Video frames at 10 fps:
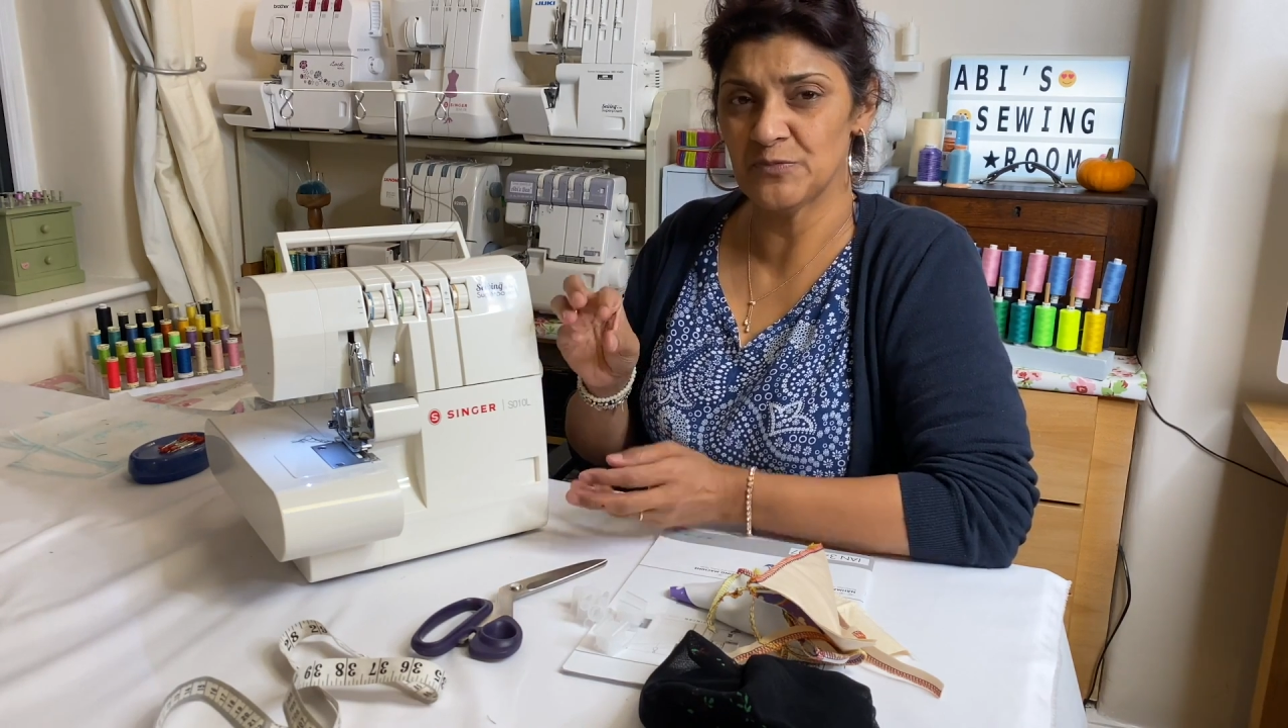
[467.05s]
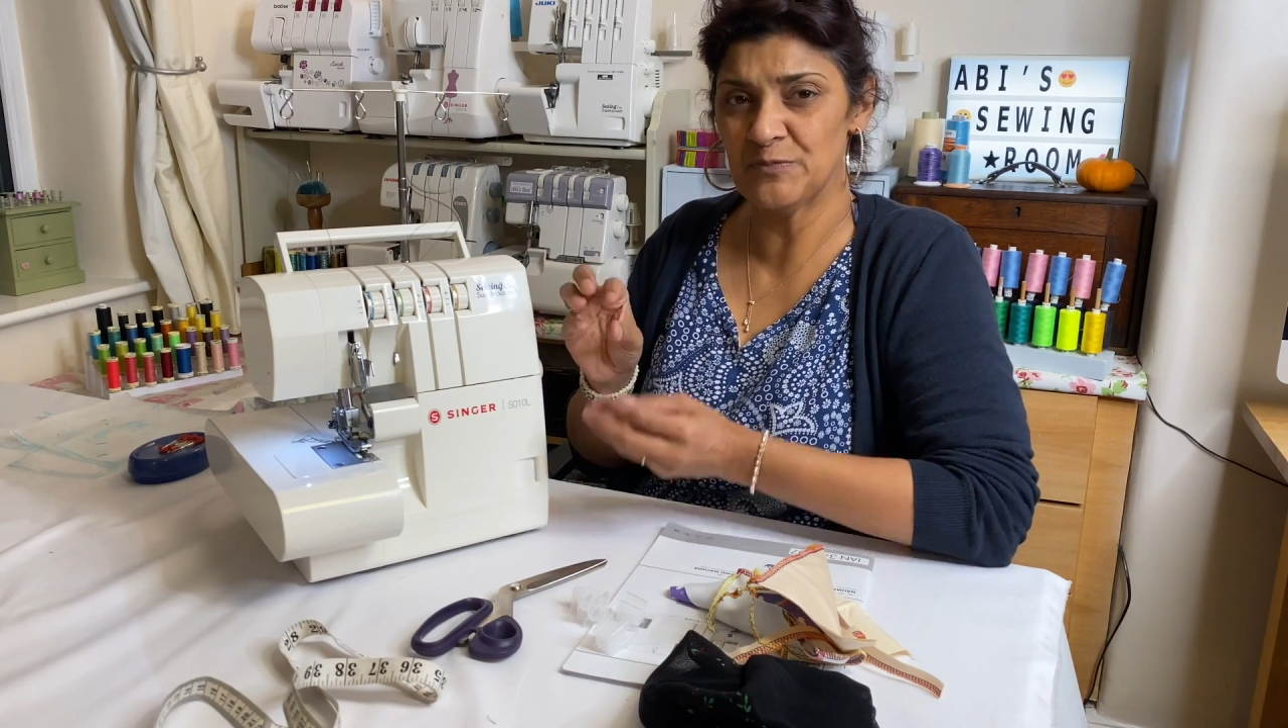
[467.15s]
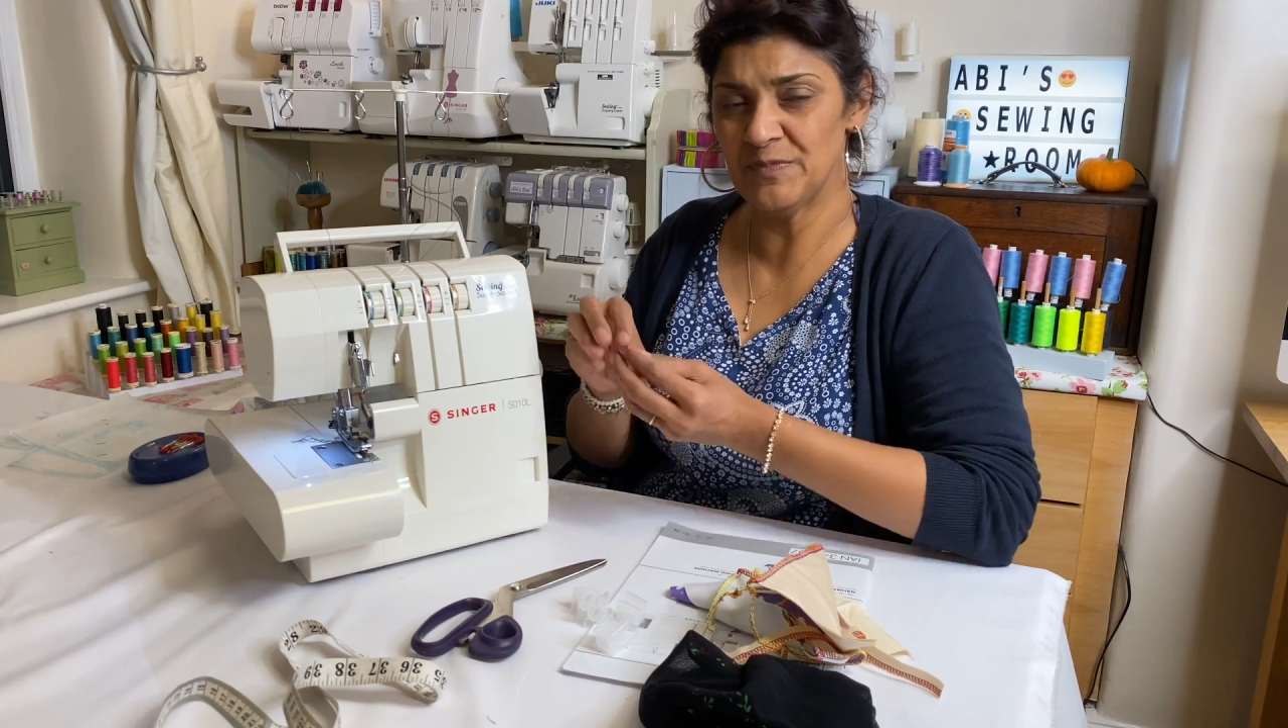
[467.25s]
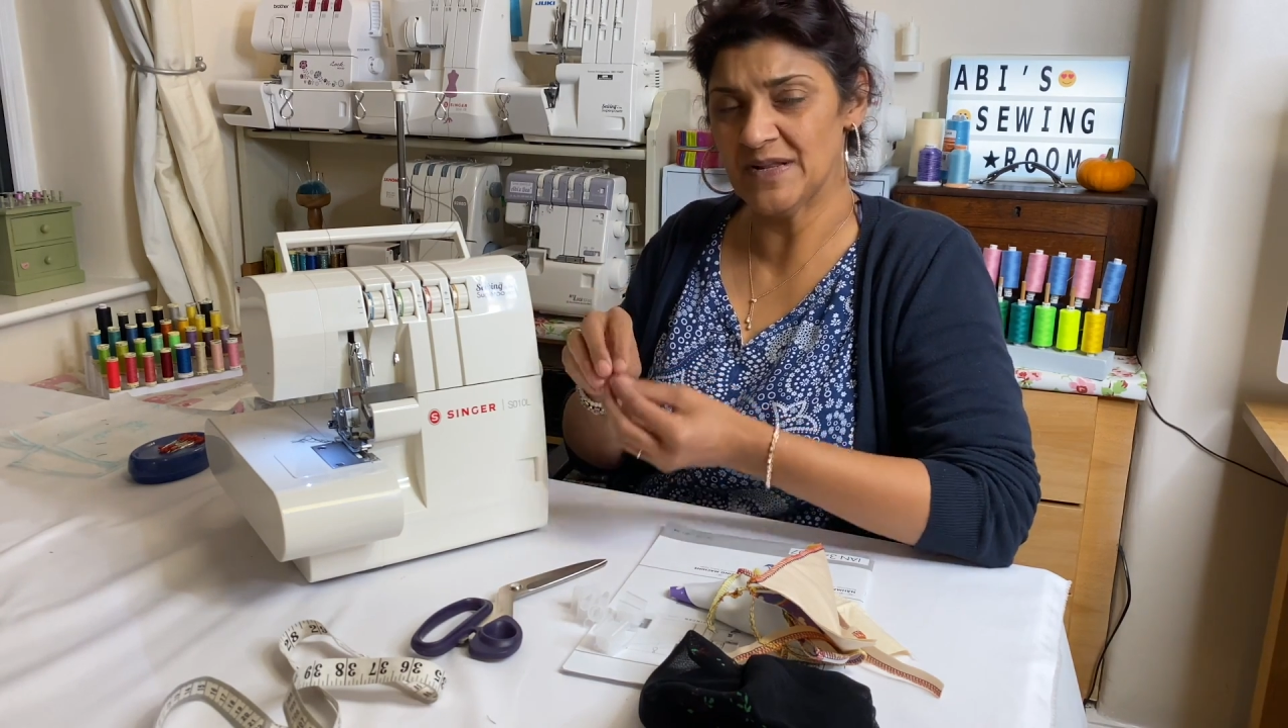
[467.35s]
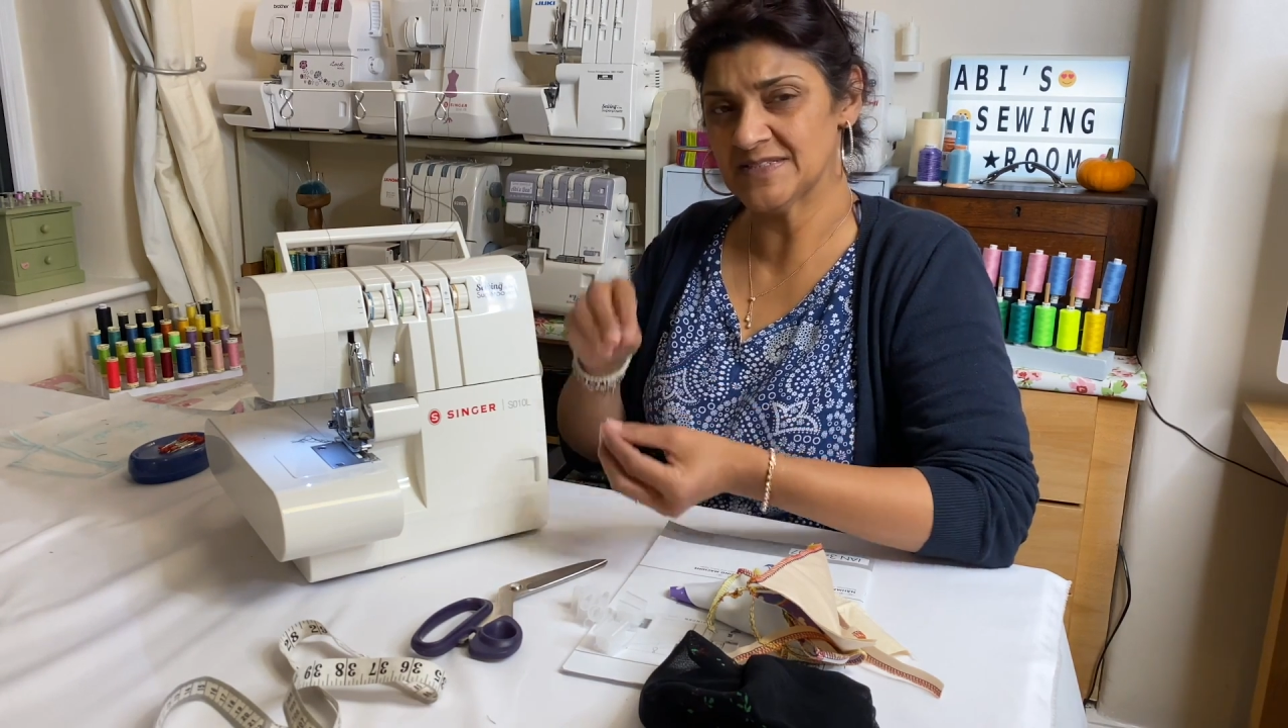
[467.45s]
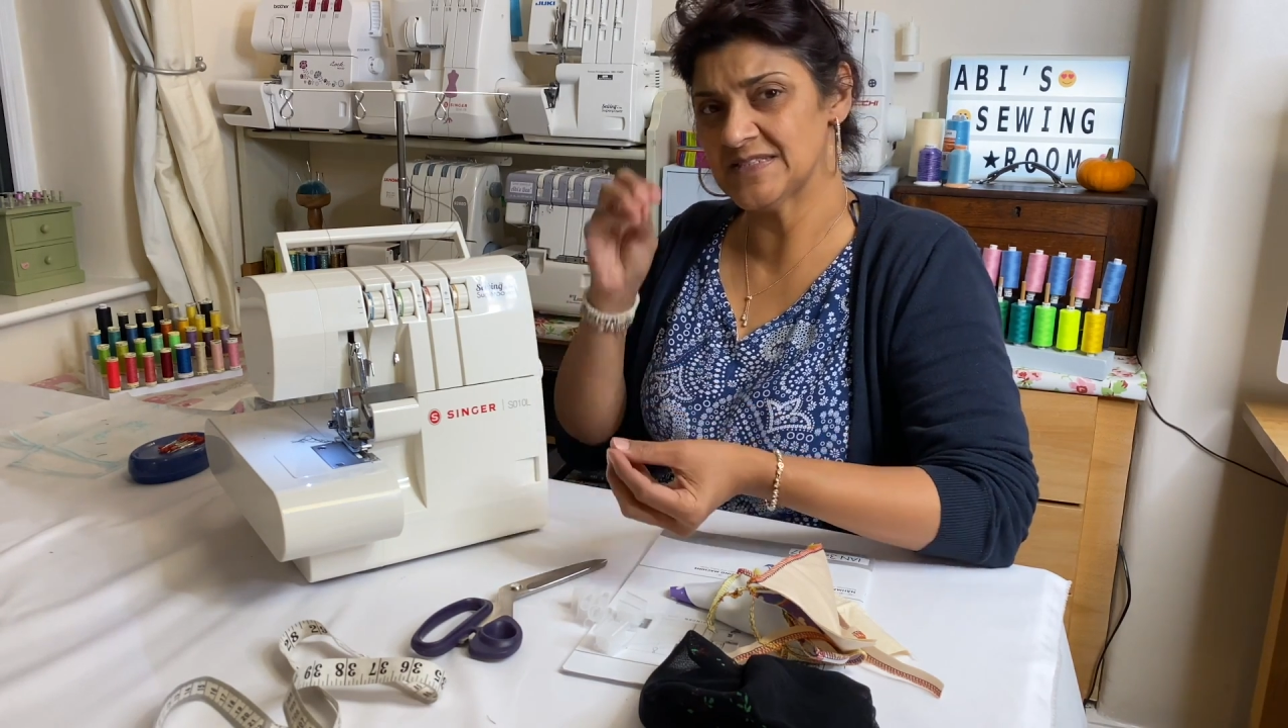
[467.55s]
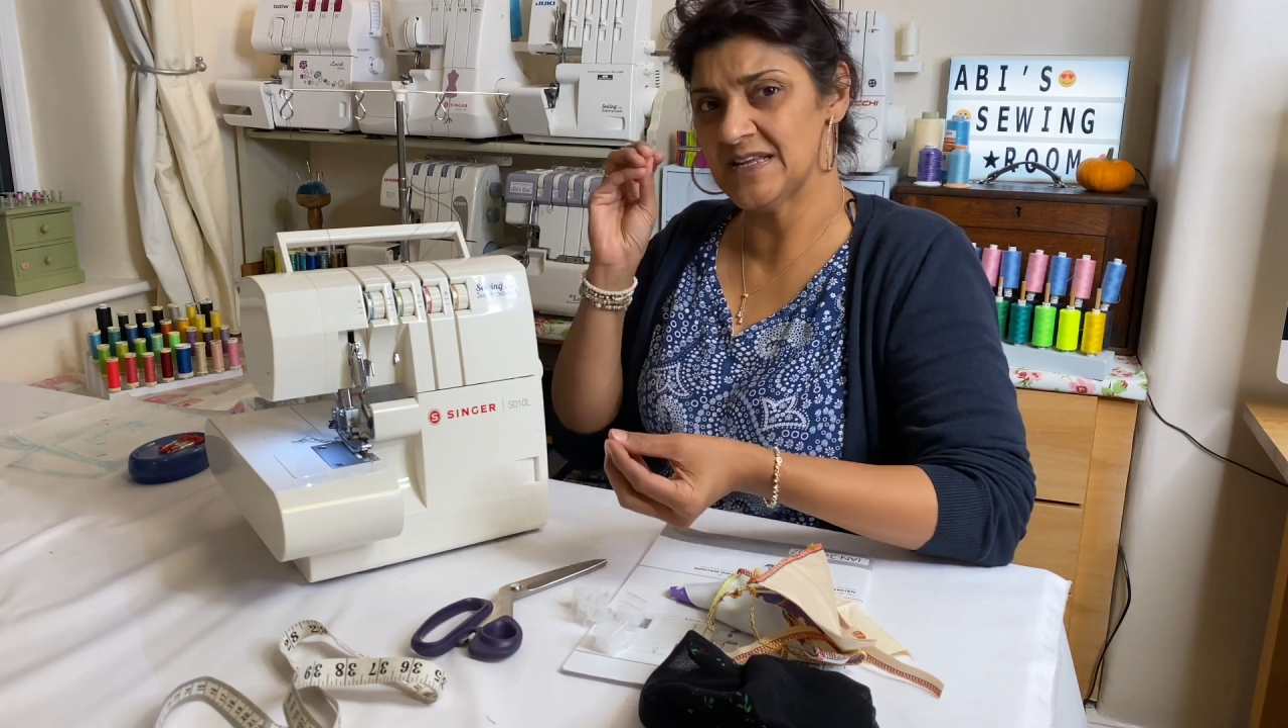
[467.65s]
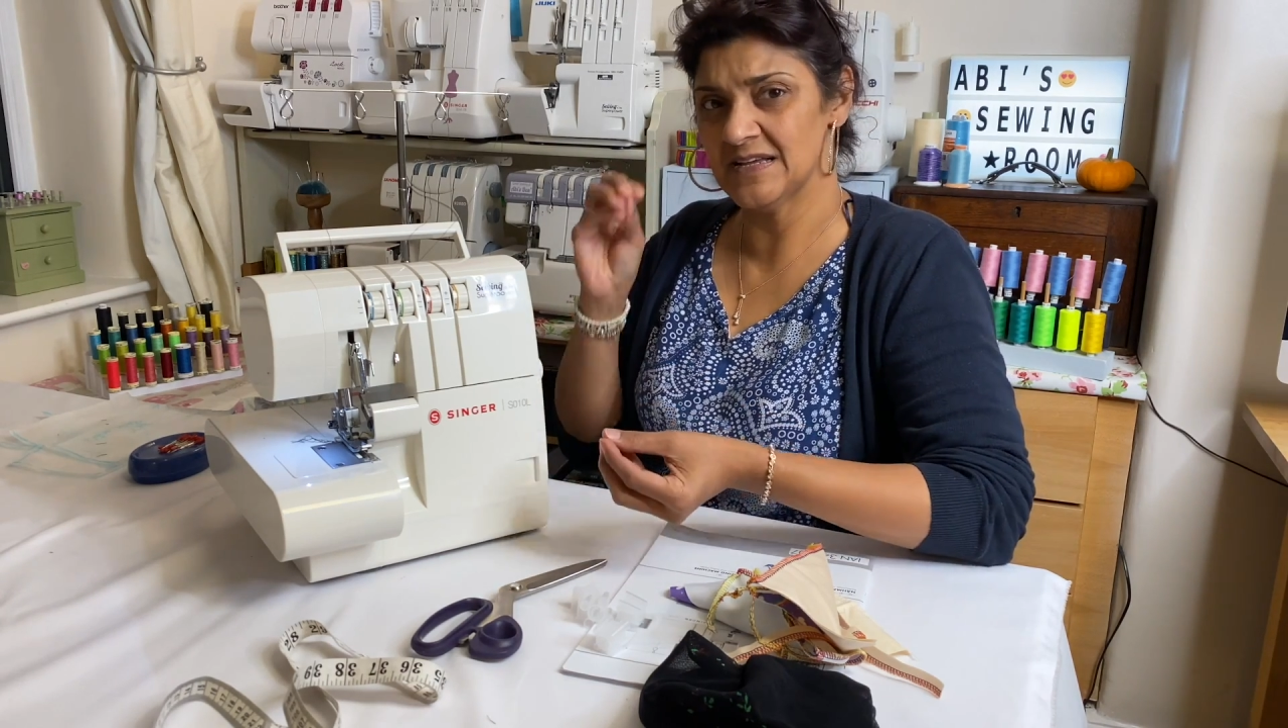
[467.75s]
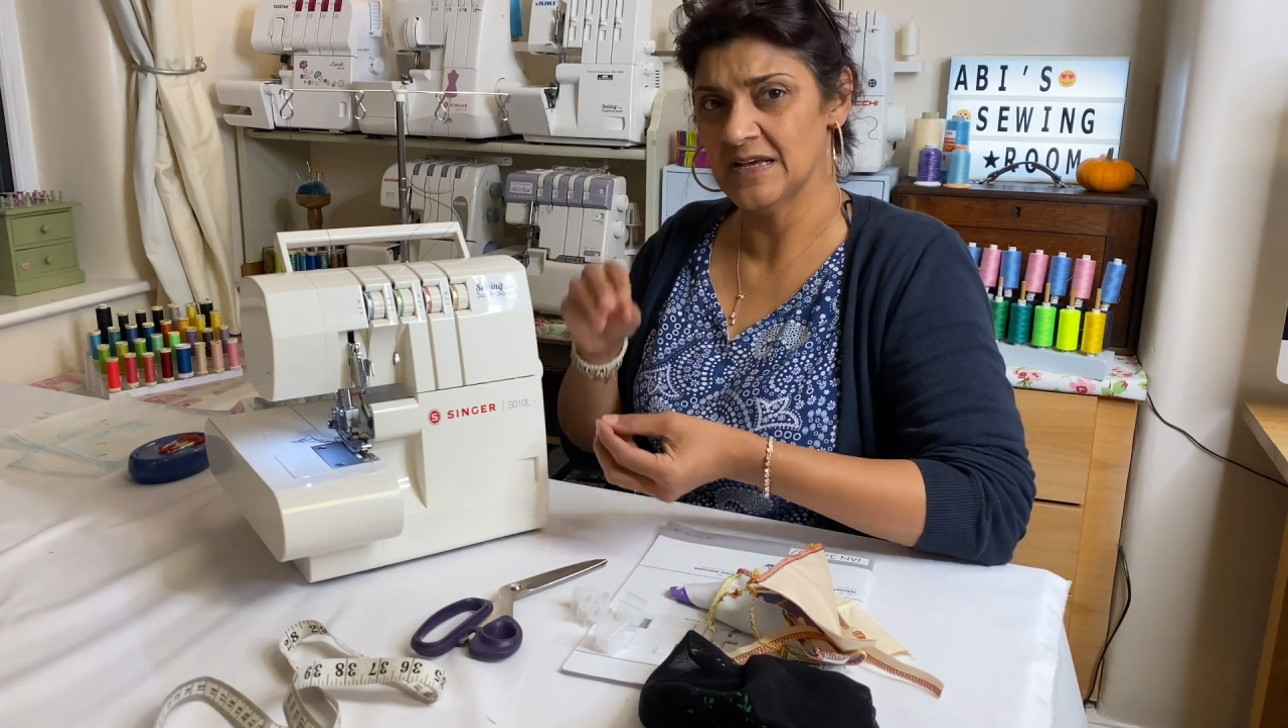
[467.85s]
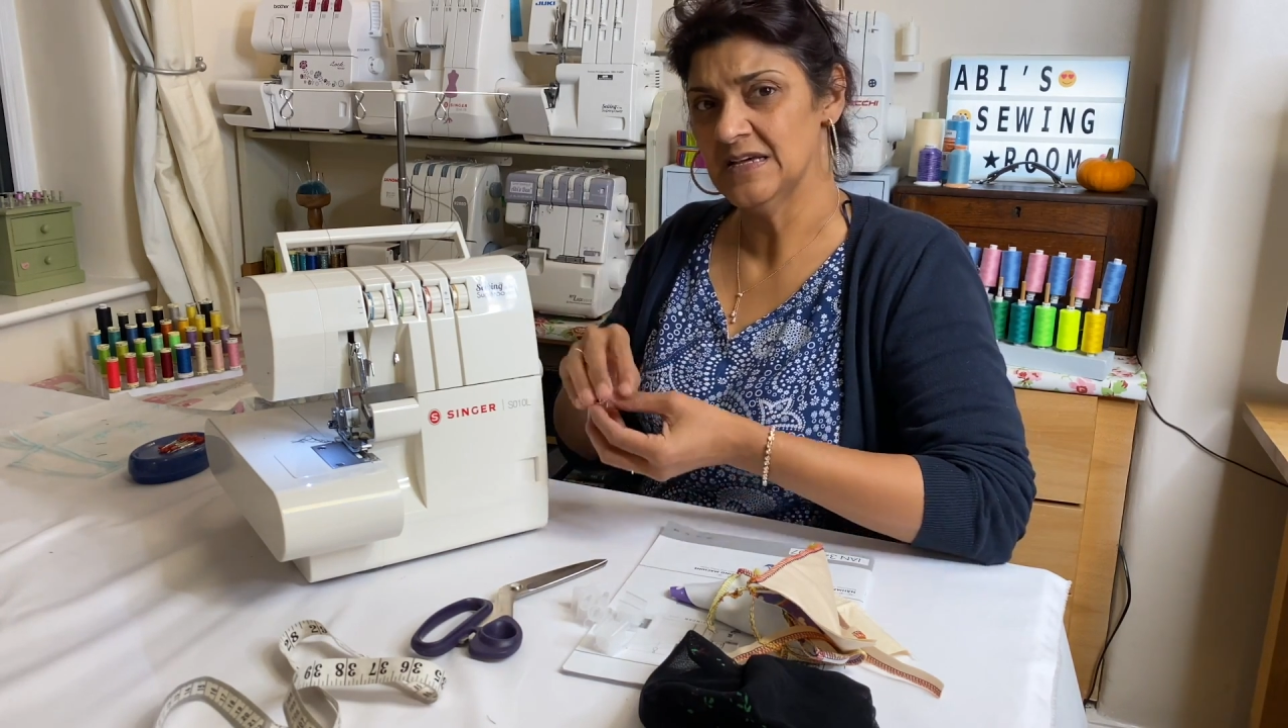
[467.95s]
With plastic,